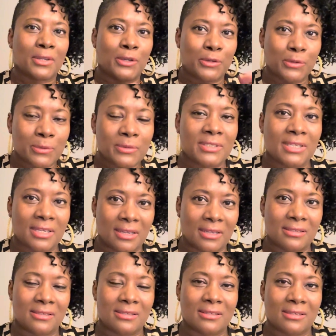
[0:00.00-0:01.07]
You'll see
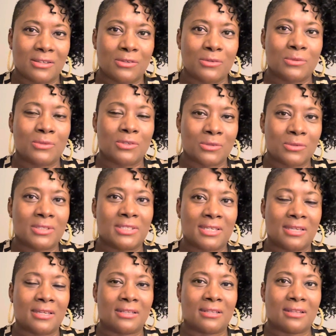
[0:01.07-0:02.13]
it. You'll you'll
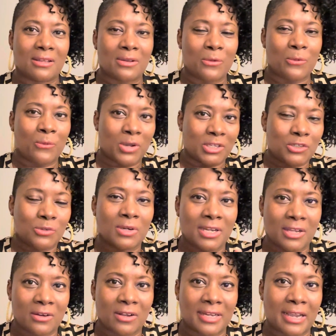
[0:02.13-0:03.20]
see it once you
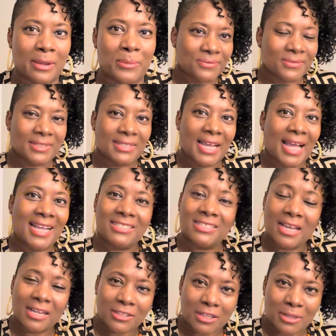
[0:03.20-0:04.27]
click on that. I
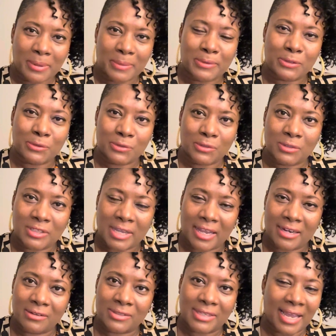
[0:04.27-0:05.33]
checked other people's YouTube
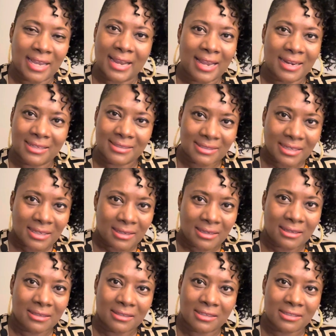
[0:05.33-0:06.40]
channels and I didn't
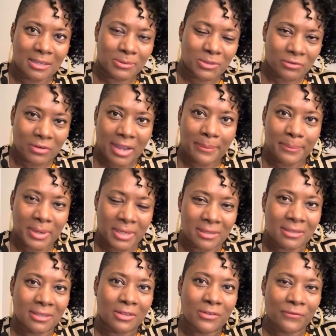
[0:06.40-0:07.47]
see the subscribe
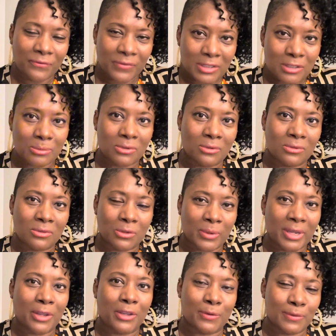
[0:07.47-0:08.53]
button visible the
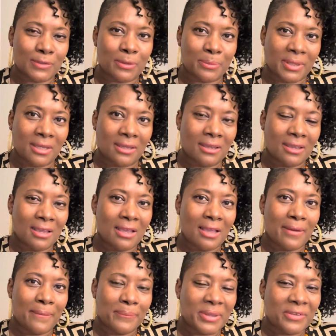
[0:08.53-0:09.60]
way it used to be
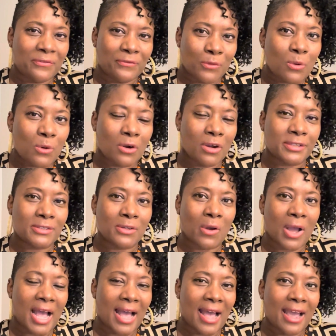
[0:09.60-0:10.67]
before. So
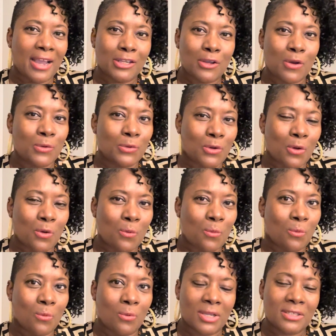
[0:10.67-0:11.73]
I don't know
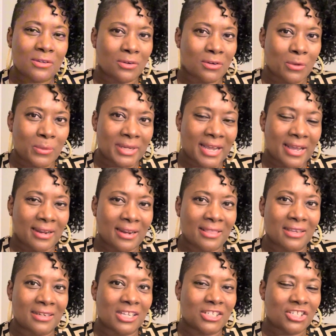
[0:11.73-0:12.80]
what's going on with that. I
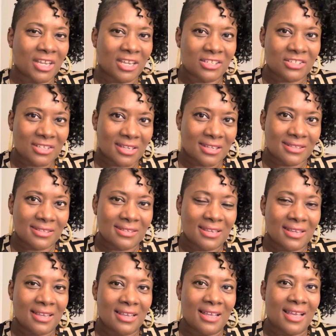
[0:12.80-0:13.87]
think they changed it.
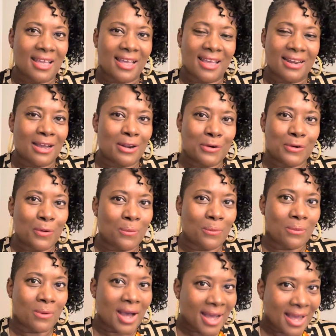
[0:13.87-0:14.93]
And I don't know
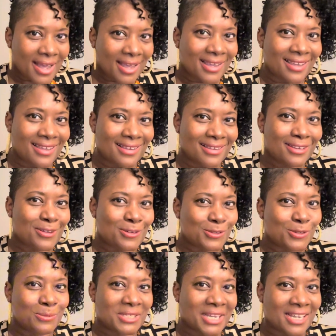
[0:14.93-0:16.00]
why
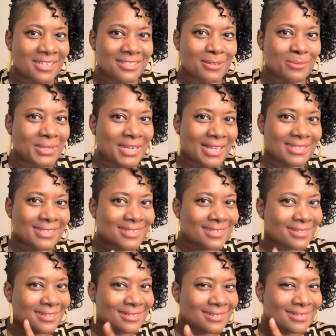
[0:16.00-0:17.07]
YouTube changed it, but that's
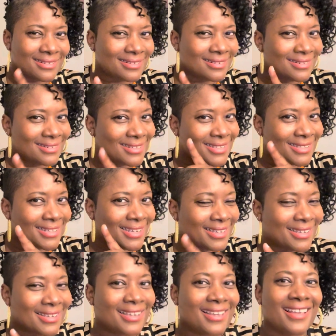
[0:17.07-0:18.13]
uh,
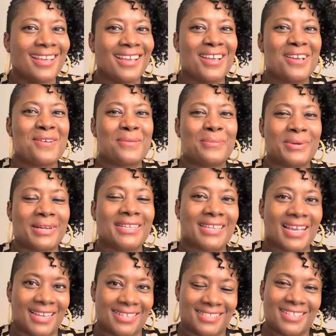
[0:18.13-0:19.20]
sneaky. But
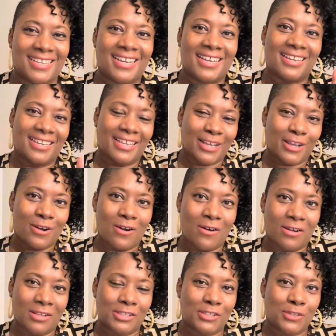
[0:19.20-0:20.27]
yes, click
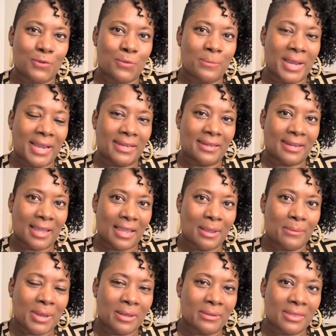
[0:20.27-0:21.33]
onto my
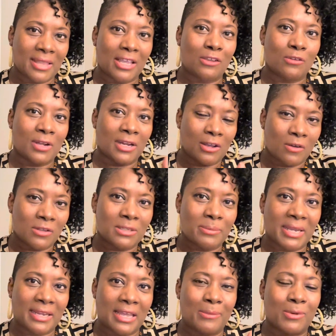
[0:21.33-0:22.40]
name. I think you click onto
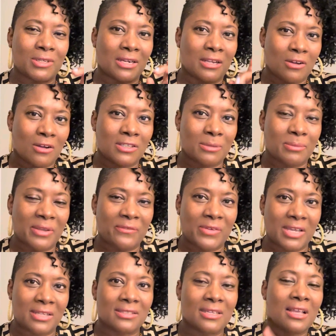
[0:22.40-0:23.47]
my name or click onto my
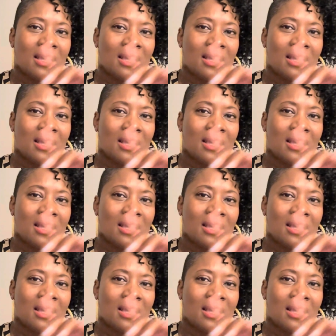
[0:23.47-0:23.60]
face,